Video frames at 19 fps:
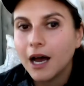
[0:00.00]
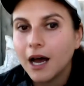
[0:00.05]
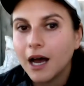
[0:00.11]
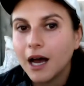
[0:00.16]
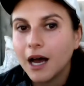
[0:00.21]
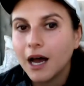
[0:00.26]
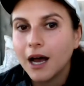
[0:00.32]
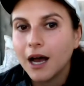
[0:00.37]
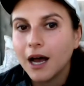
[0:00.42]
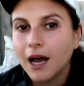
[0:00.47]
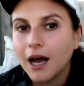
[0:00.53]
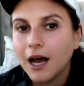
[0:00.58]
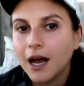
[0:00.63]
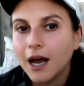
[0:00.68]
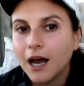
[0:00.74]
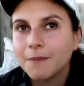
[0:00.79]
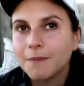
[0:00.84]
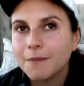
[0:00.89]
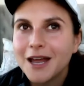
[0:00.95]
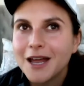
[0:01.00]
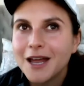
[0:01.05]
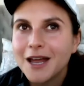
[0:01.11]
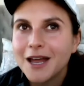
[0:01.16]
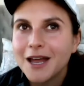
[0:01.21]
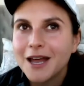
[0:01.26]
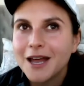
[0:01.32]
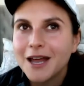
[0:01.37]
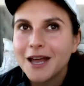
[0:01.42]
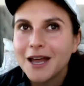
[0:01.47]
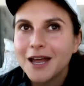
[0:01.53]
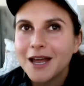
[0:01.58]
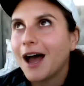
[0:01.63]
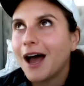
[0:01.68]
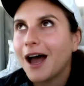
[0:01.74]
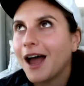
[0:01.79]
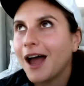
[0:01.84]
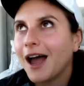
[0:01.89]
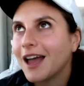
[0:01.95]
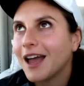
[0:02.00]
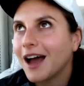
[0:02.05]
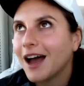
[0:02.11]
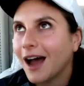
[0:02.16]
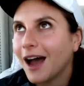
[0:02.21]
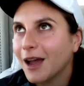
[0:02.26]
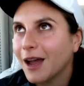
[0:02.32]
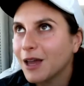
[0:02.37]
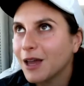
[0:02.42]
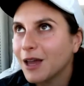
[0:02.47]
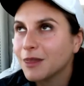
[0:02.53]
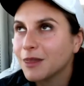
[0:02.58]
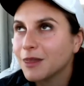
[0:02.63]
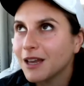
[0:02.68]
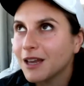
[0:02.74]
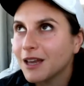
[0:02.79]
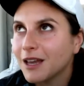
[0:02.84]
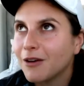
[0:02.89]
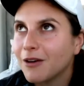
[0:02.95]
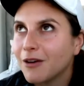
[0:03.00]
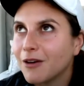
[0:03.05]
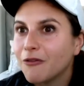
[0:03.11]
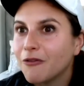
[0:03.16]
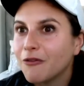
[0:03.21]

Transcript: Um Now, I think I